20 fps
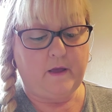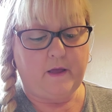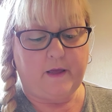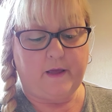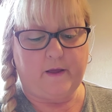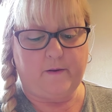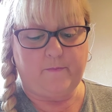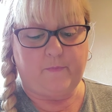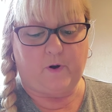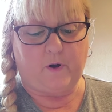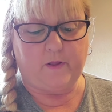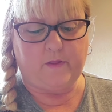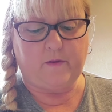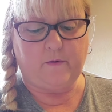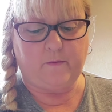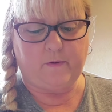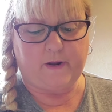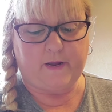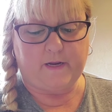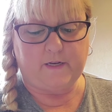had bought
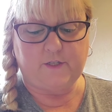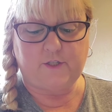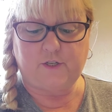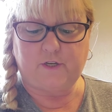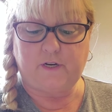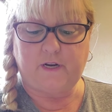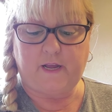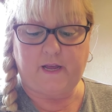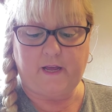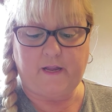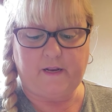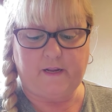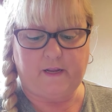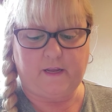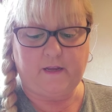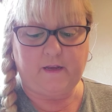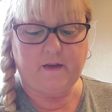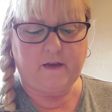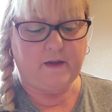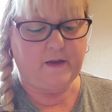the ranch, and
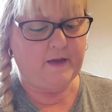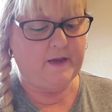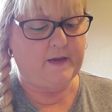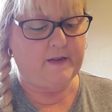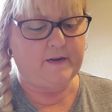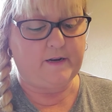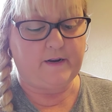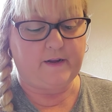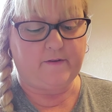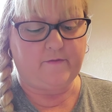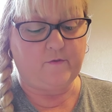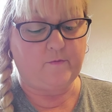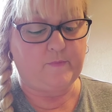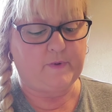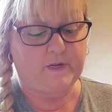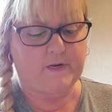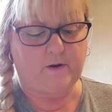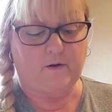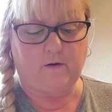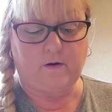Eddie had never
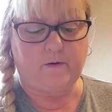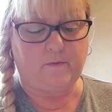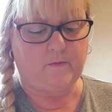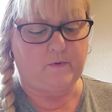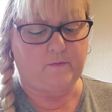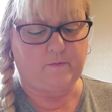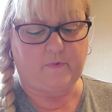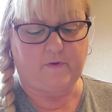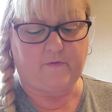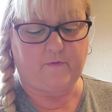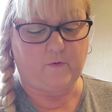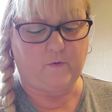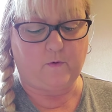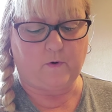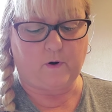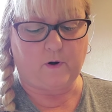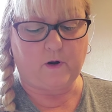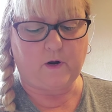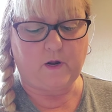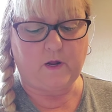been on one
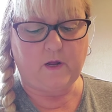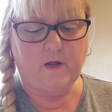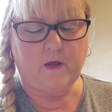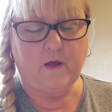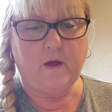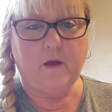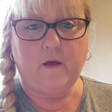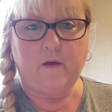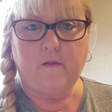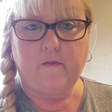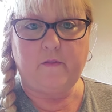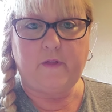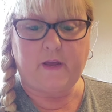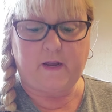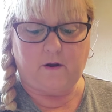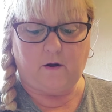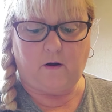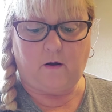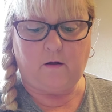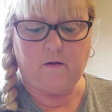before. They
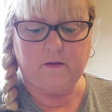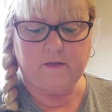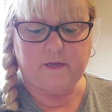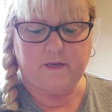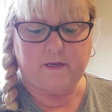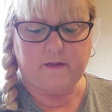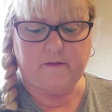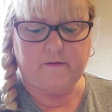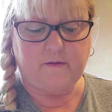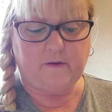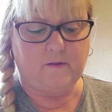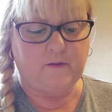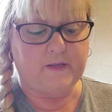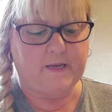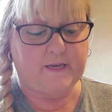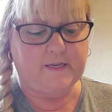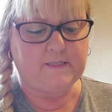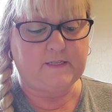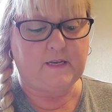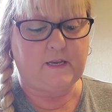called it the
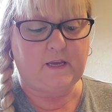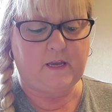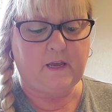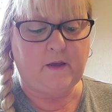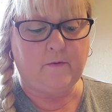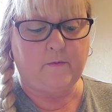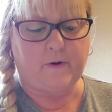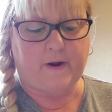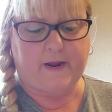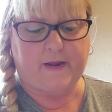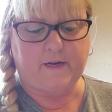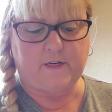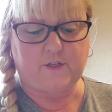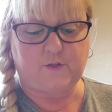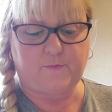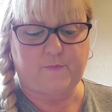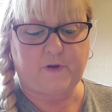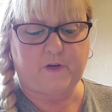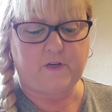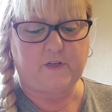Lazy E
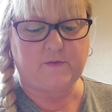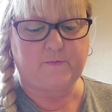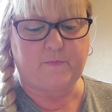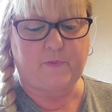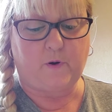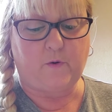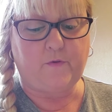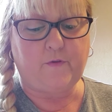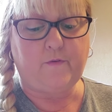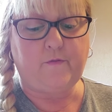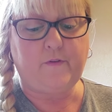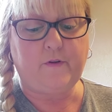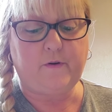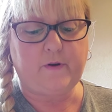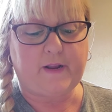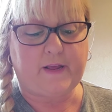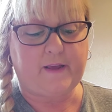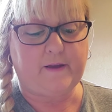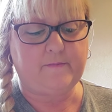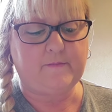Ranch because both of their
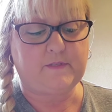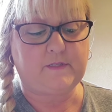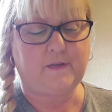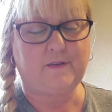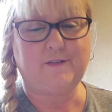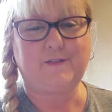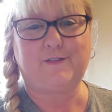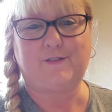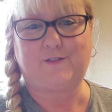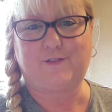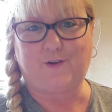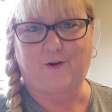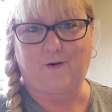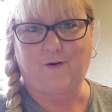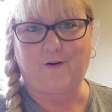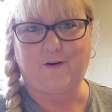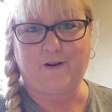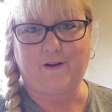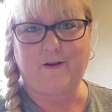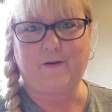names
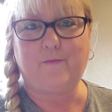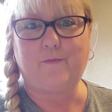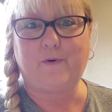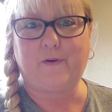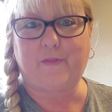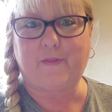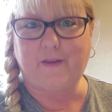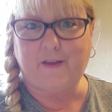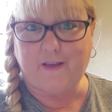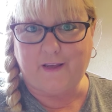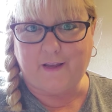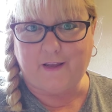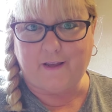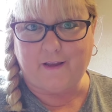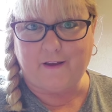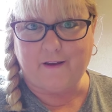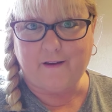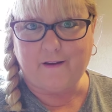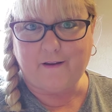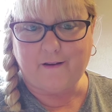started with
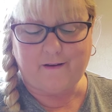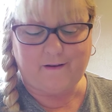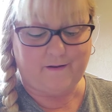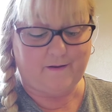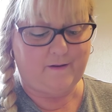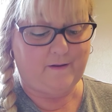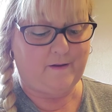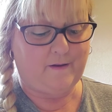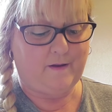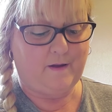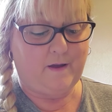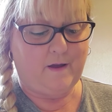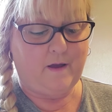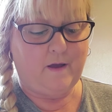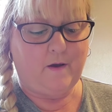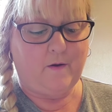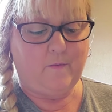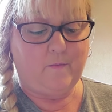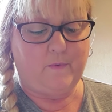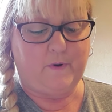E.
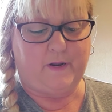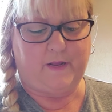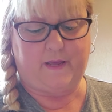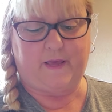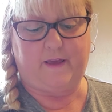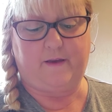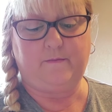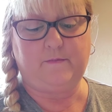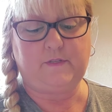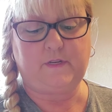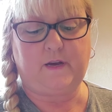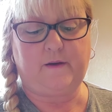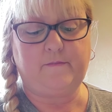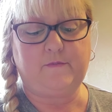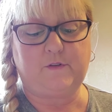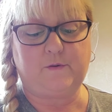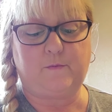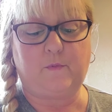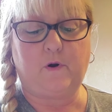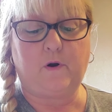When it came
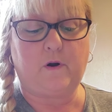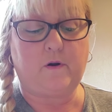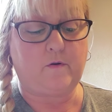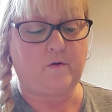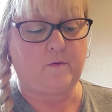time to mark